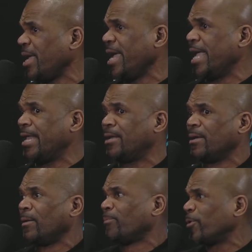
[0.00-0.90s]
and
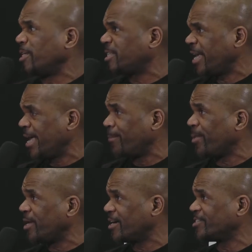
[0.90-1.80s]
pretend
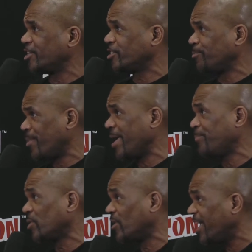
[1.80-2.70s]
because it's
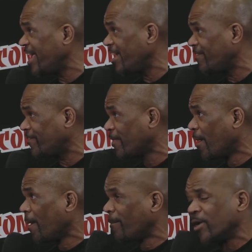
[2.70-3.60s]
make-believe.
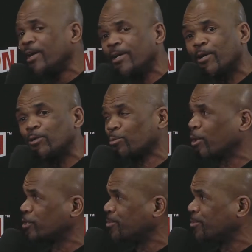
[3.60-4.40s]
But look at those words,